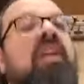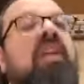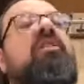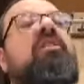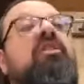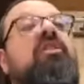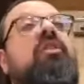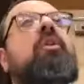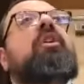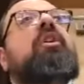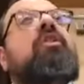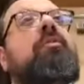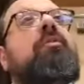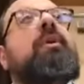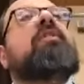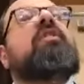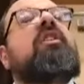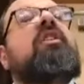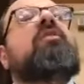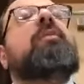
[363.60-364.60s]
and he so
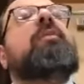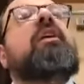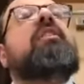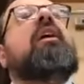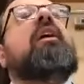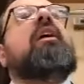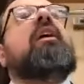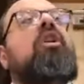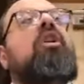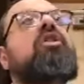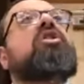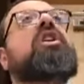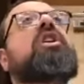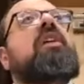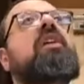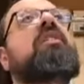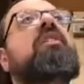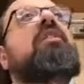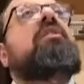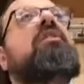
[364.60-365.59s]
explicitly spells out Kol
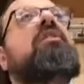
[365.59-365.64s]
Shekein, he